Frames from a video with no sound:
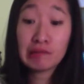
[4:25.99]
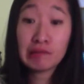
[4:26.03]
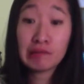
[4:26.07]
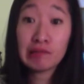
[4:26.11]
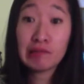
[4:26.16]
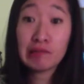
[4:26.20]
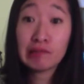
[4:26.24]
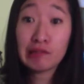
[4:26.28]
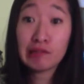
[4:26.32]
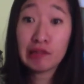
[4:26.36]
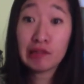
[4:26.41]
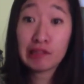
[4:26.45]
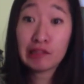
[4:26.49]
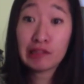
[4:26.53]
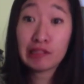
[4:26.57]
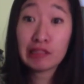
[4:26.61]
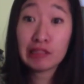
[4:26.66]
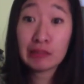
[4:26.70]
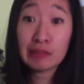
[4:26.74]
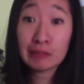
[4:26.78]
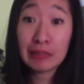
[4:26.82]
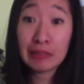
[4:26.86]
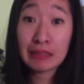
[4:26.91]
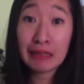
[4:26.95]
Did not
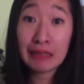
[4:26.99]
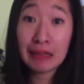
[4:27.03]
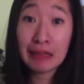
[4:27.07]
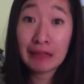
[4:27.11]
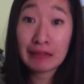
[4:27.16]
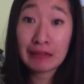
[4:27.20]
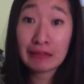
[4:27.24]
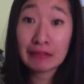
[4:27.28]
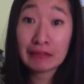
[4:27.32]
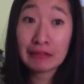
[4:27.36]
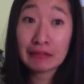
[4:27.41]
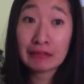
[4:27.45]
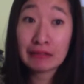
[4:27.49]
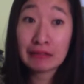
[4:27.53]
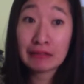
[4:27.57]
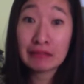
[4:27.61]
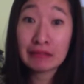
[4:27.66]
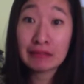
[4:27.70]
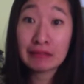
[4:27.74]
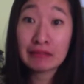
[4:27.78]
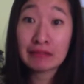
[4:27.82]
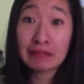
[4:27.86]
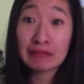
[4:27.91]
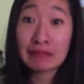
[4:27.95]
take me that
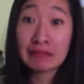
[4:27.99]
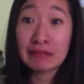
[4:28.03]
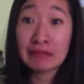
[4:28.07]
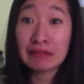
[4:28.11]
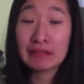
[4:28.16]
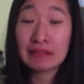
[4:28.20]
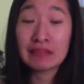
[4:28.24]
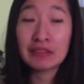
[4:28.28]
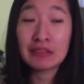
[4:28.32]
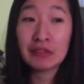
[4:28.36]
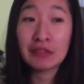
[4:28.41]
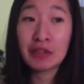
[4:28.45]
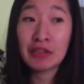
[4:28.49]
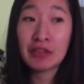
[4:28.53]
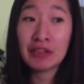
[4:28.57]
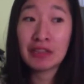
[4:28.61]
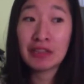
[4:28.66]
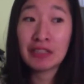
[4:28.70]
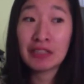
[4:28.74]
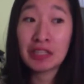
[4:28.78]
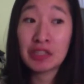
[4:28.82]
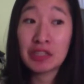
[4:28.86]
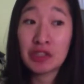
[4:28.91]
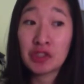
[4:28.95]

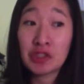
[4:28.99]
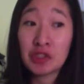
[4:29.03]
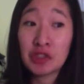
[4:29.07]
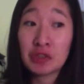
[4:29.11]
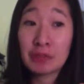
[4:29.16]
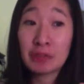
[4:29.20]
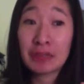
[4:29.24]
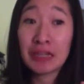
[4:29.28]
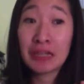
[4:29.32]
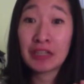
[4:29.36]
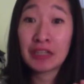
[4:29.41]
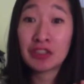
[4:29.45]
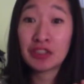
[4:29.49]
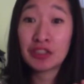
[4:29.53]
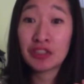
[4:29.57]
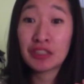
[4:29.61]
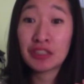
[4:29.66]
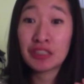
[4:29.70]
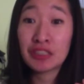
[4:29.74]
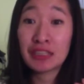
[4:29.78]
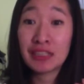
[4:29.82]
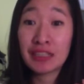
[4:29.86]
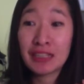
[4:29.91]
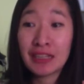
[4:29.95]
long. It took me
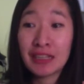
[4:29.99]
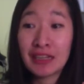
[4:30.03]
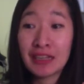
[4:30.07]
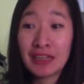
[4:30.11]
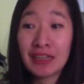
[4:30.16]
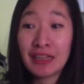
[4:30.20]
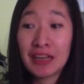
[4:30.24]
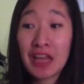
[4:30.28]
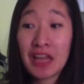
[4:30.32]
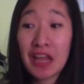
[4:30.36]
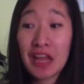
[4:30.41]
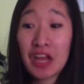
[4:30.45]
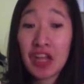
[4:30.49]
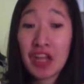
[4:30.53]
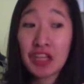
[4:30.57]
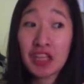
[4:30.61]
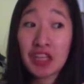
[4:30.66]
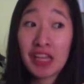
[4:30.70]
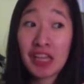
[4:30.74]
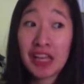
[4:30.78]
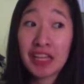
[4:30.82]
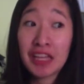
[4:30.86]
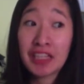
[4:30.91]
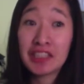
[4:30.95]
actually
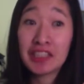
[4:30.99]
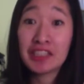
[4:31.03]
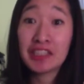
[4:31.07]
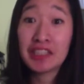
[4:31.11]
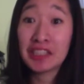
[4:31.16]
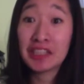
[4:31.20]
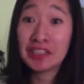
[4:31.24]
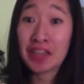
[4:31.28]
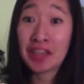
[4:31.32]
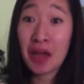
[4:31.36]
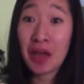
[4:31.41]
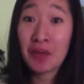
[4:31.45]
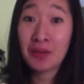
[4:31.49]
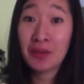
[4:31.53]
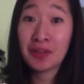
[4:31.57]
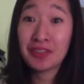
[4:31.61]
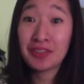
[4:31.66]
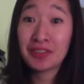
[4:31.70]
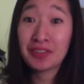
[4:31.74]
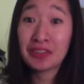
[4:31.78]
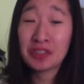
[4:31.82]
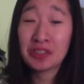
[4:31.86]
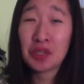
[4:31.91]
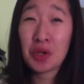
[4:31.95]
like 6
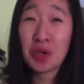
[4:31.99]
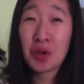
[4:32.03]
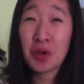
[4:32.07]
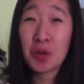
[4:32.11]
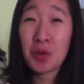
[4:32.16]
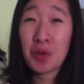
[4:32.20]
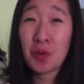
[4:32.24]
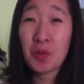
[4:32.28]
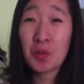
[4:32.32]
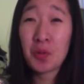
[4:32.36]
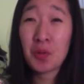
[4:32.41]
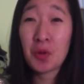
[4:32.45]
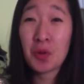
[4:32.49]
hours. So.